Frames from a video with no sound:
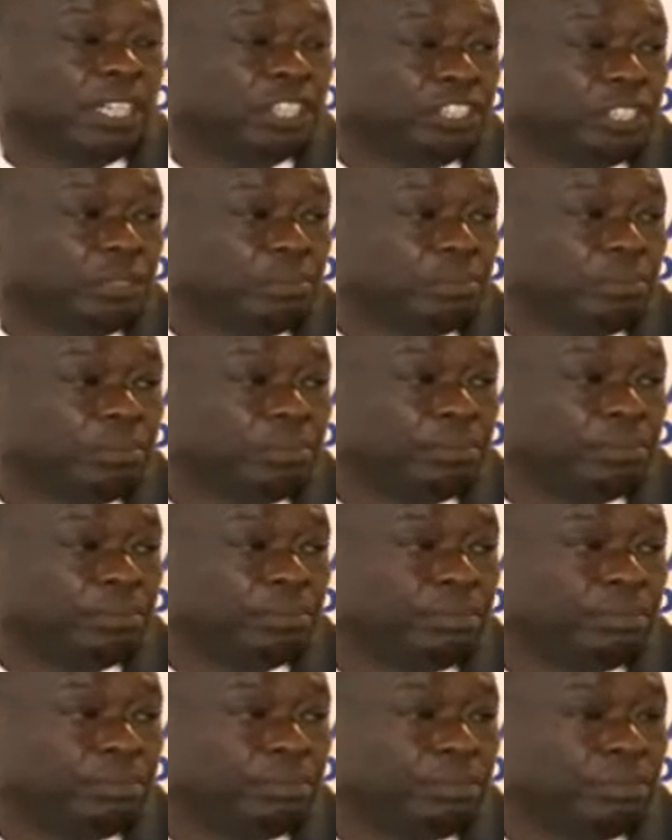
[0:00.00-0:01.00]
partnership.
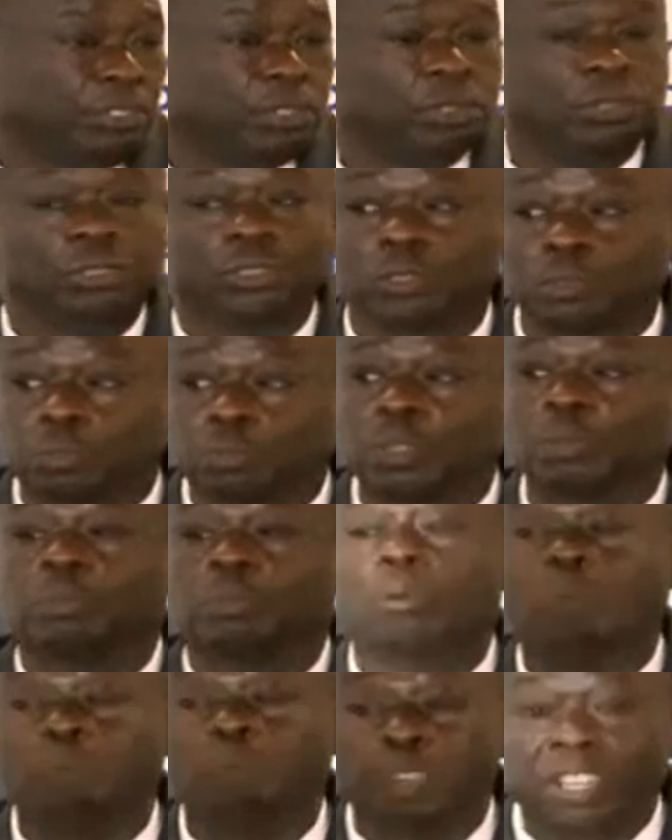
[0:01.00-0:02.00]
So you
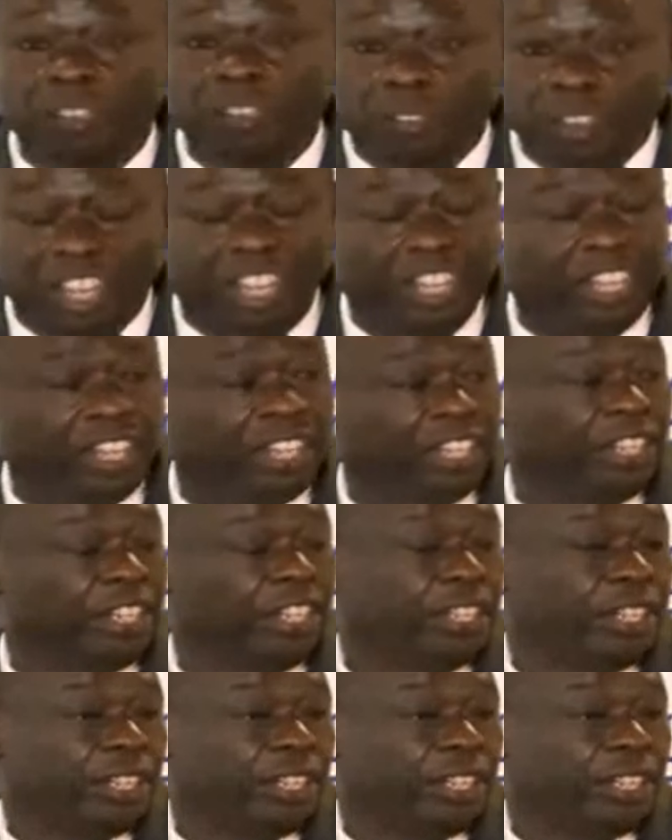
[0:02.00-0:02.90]
people be ready